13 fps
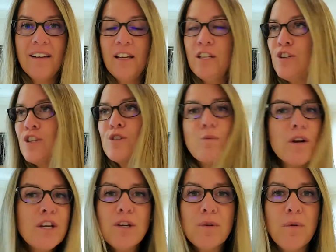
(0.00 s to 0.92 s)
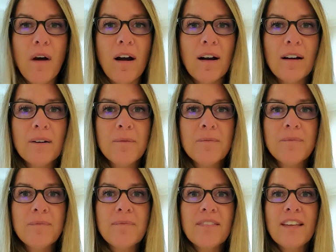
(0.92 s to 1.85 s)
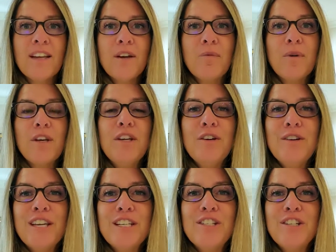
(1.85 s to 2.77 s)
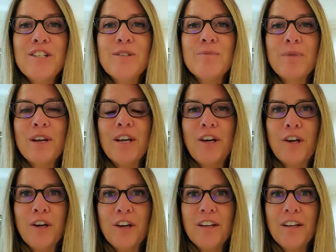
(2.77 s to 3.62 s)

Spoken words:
and just where you are, where you can just bring good.